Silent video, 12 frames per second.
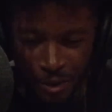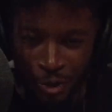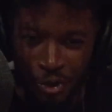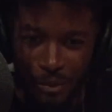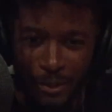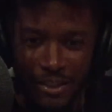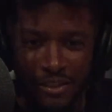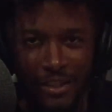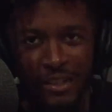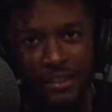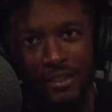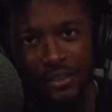going back to
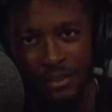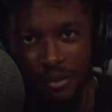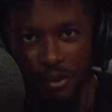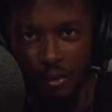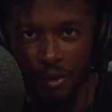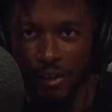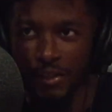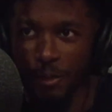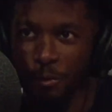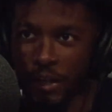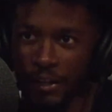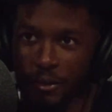that. Okay,
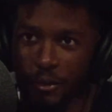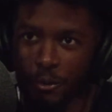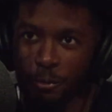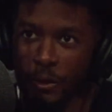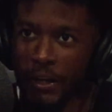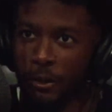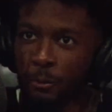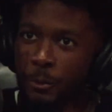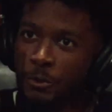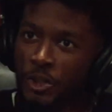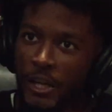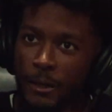so we got the
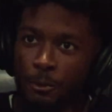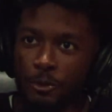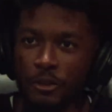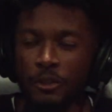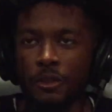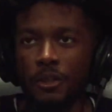root chakra.